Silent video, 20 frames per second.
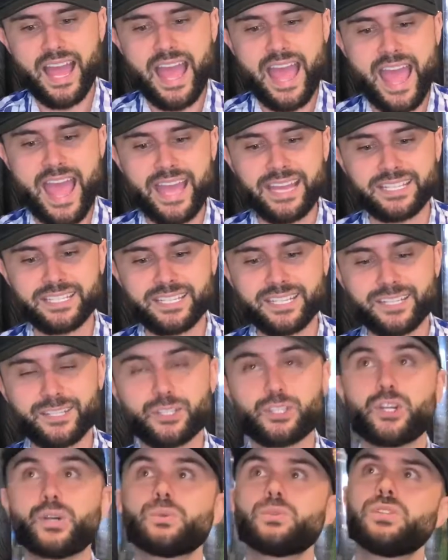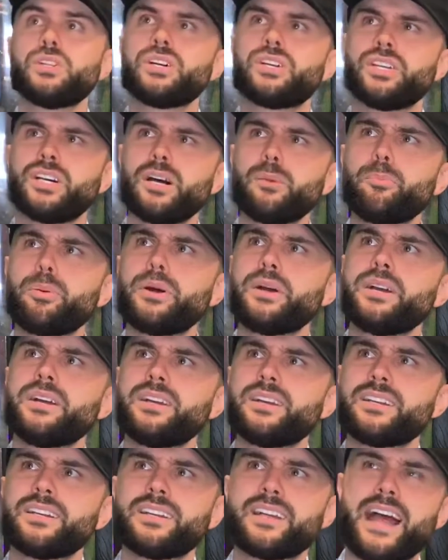And Don't Look Up.
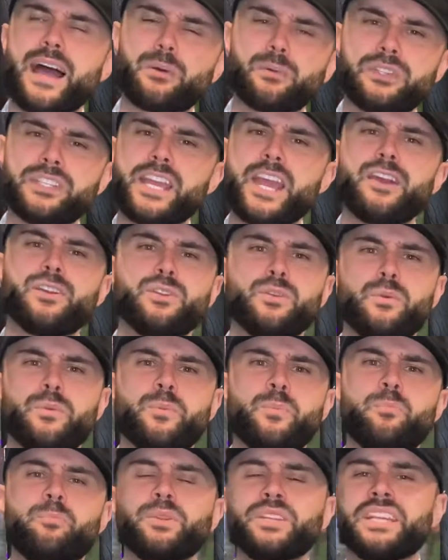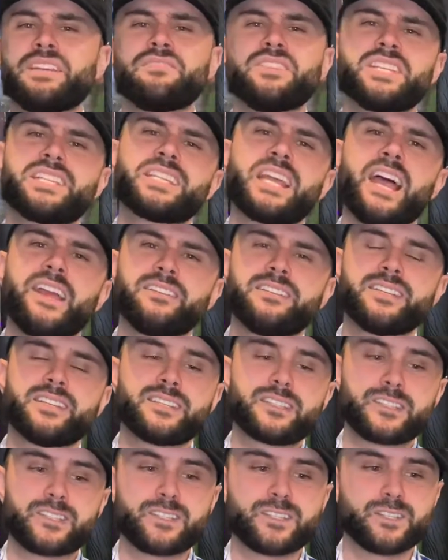How dare you believe the
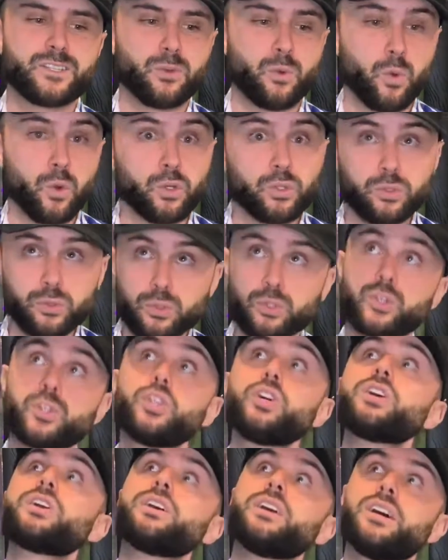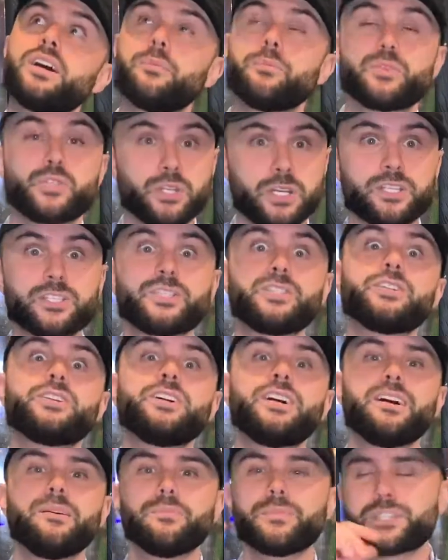scientists, or look up, just look
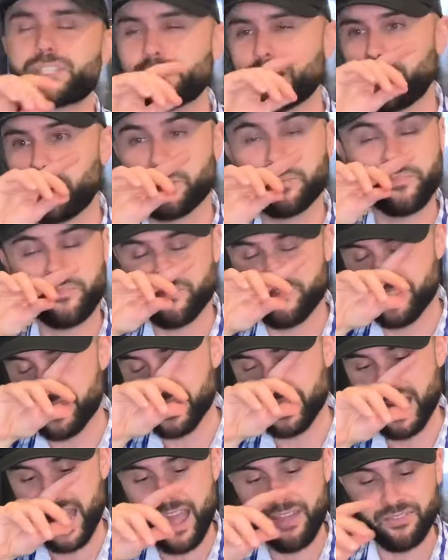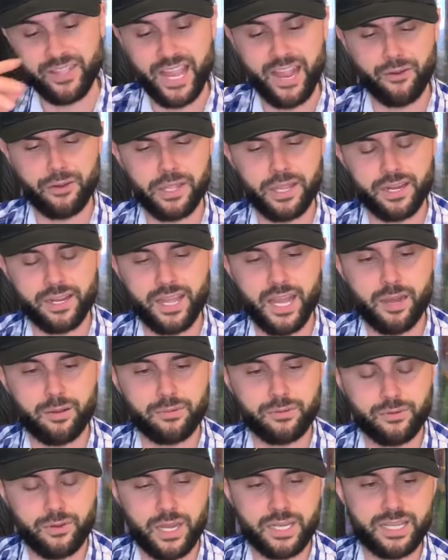up. So having Ariana
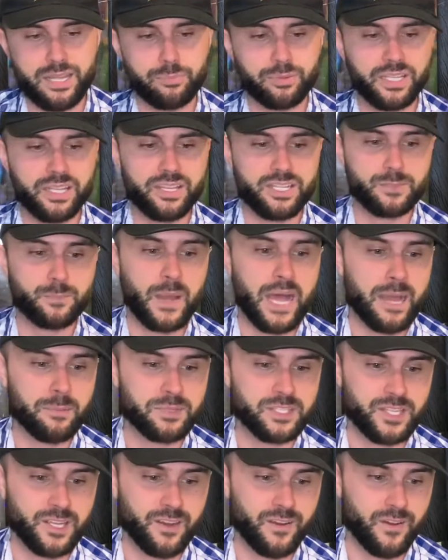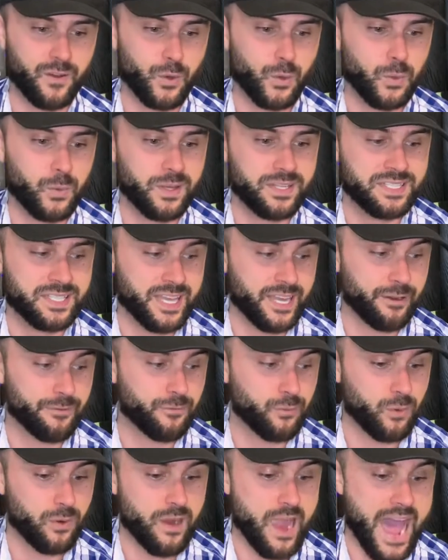Grande play this pop singer who is
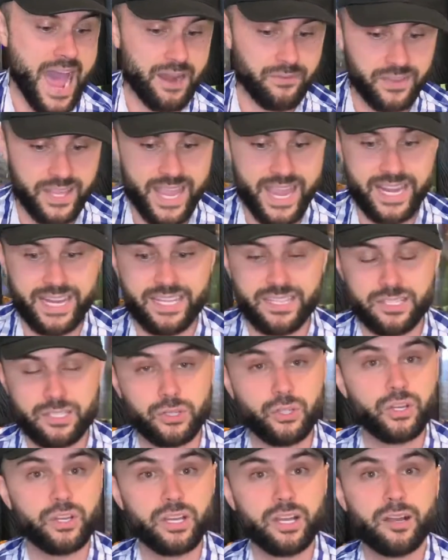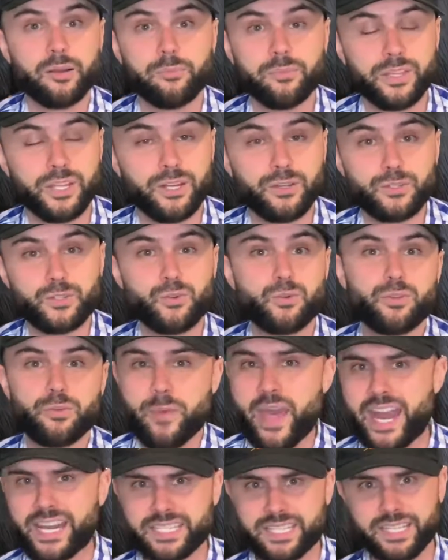therefore advocating to look up, you know, screw the
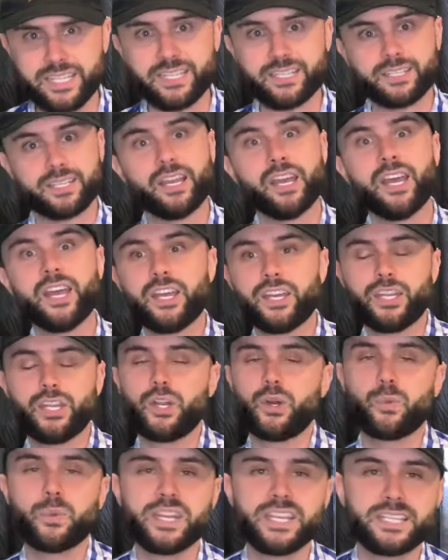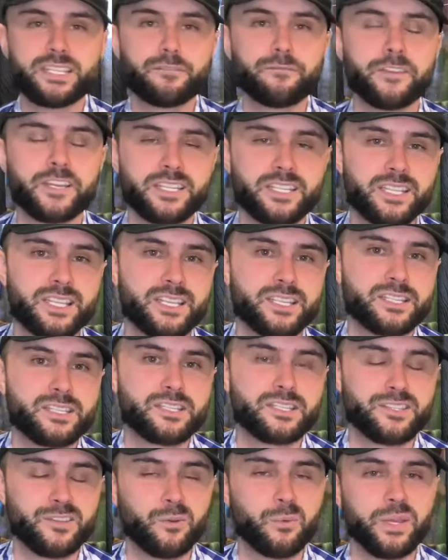manatees, you know, we need to fix this
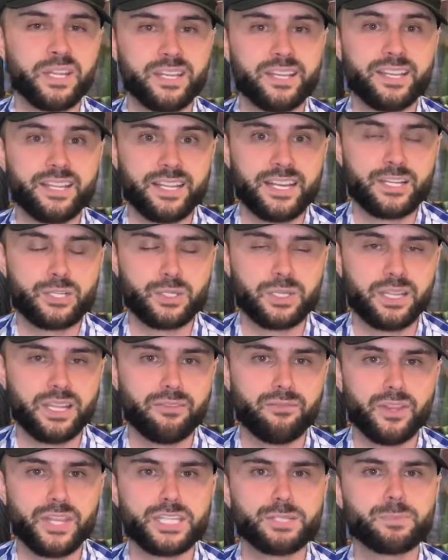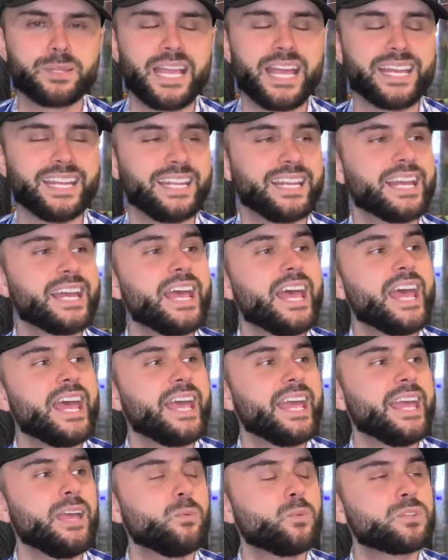so we can actually live on this planet.
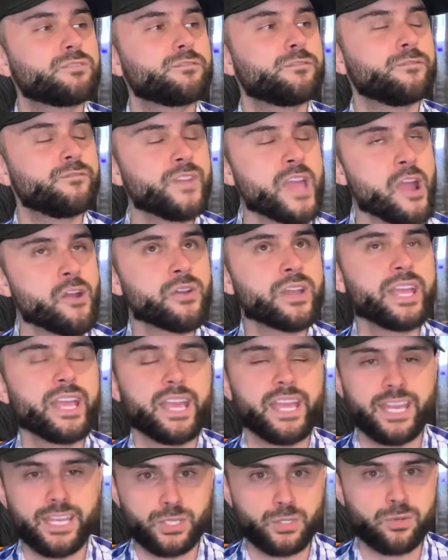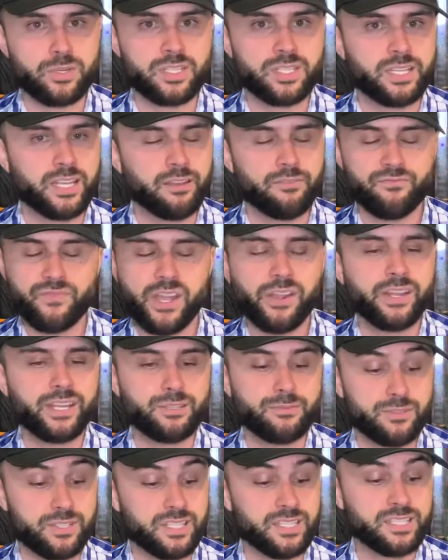It very interesting, very
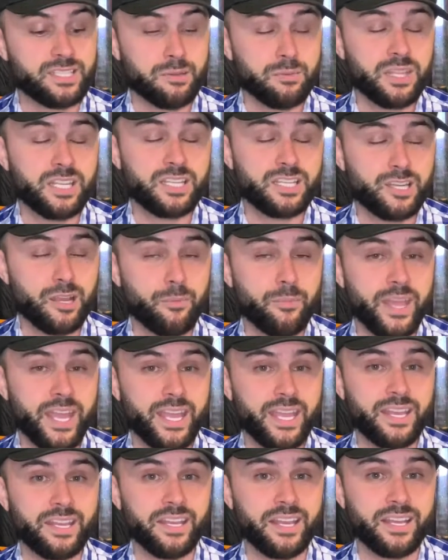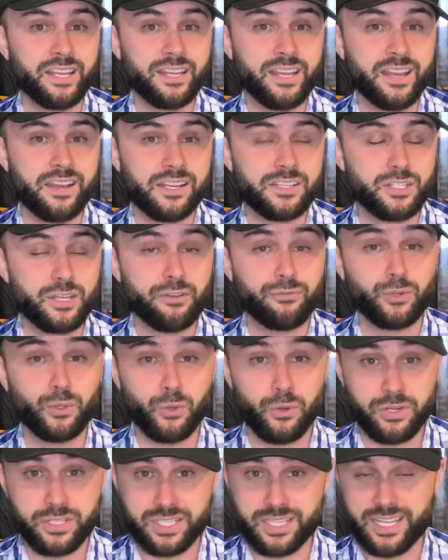interesting. Timothy Chalamet and then Jennifer
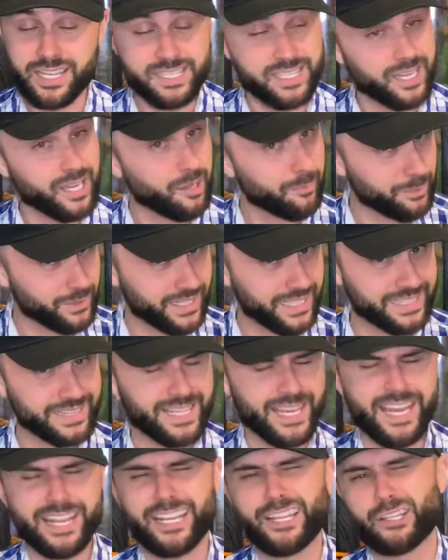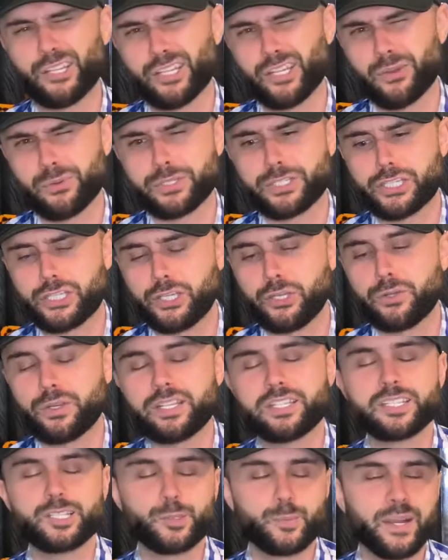Lawrence as a couple at the end, I thought that was cute,
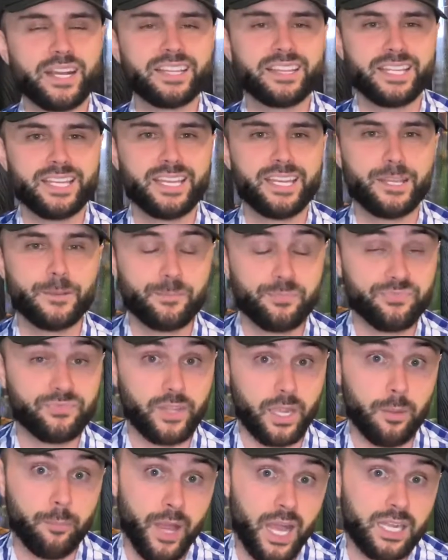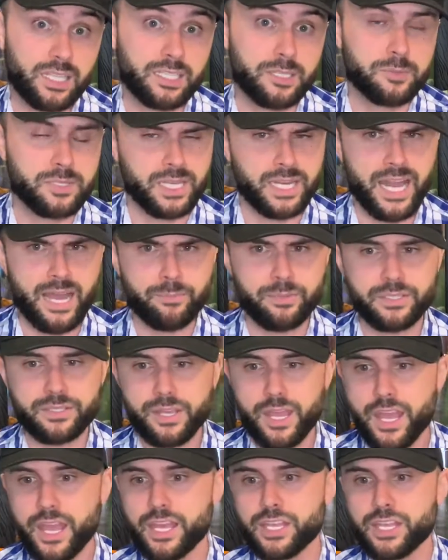despite the apocalypse that happened.